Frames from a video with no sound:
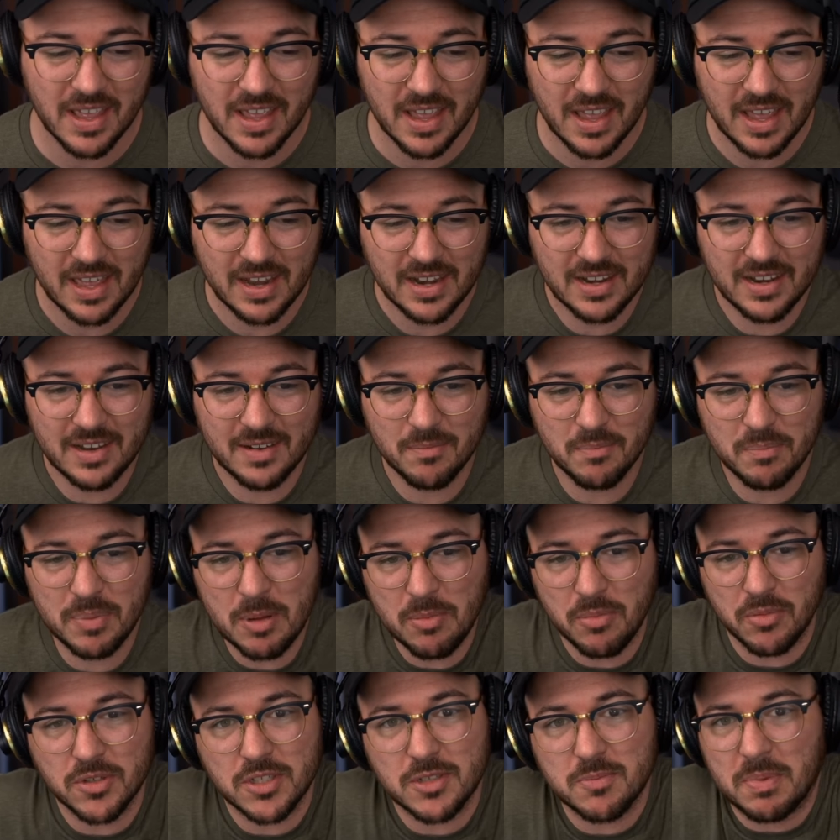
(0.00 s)
and
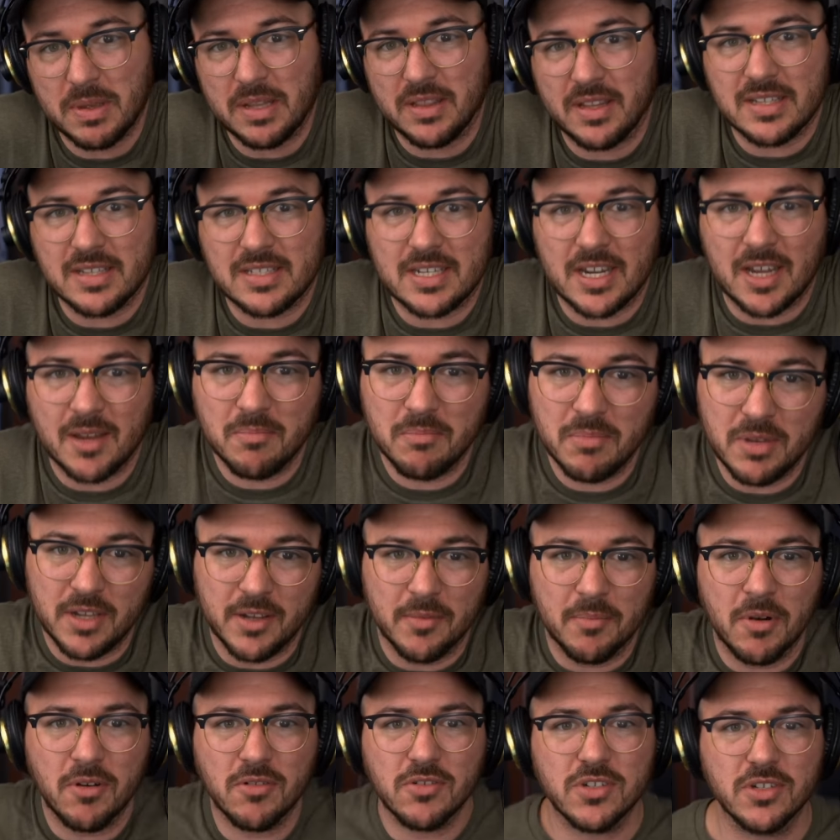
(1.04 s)
people spend less time being
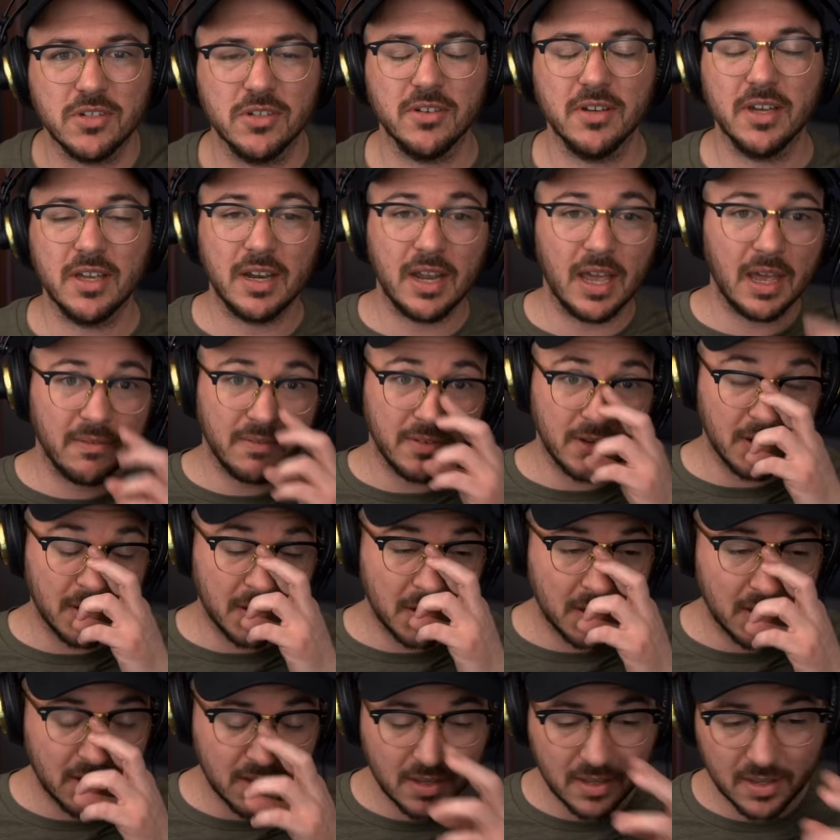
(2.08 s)
emotional and having
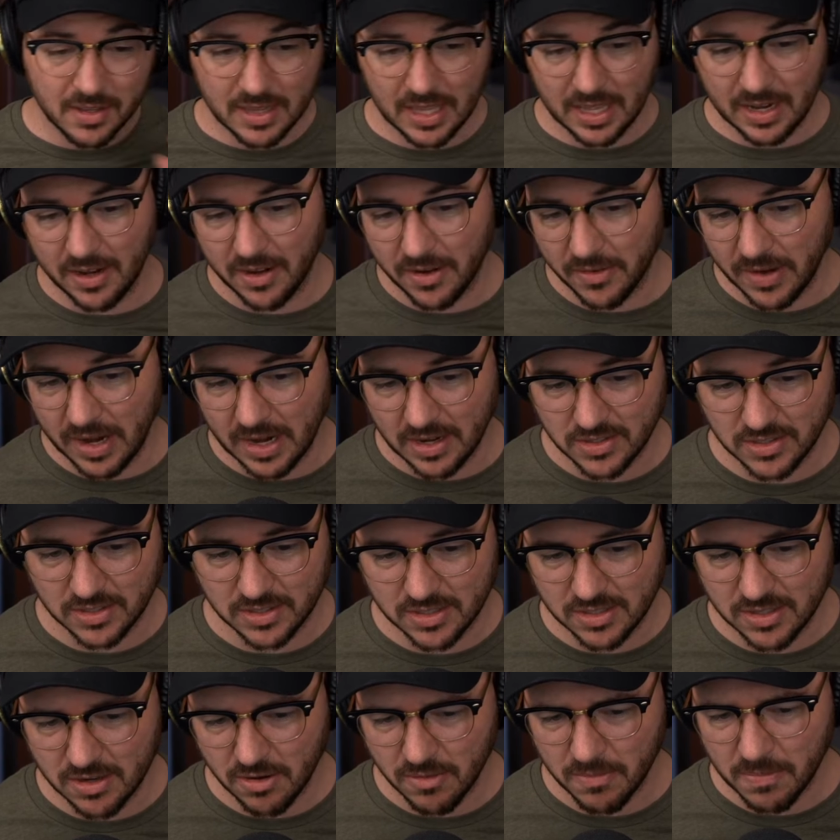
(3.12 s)
that interaction.
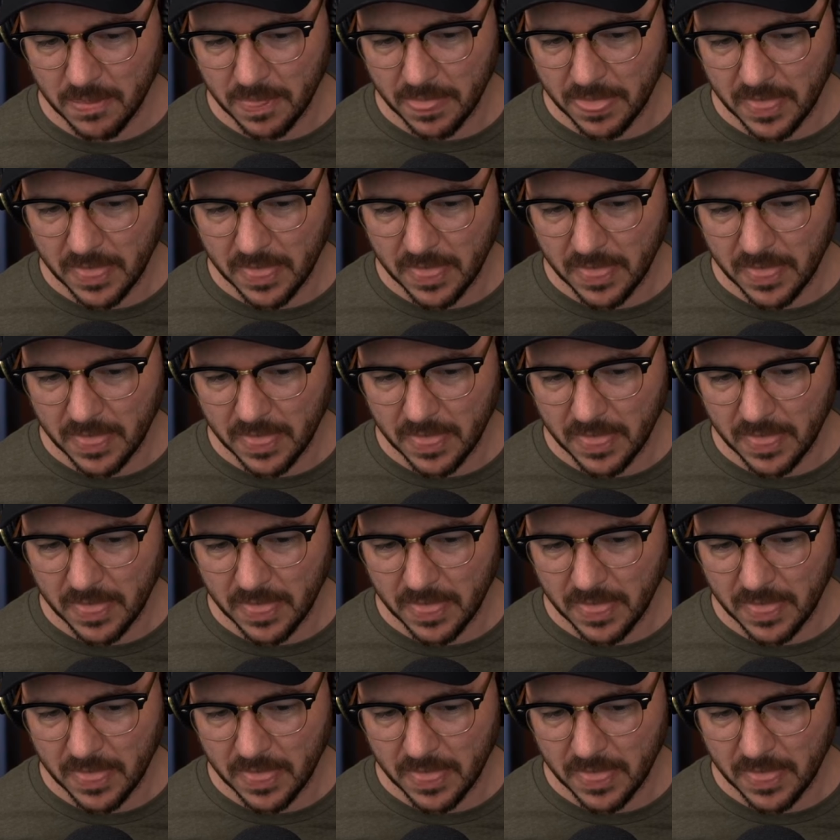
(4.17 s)
So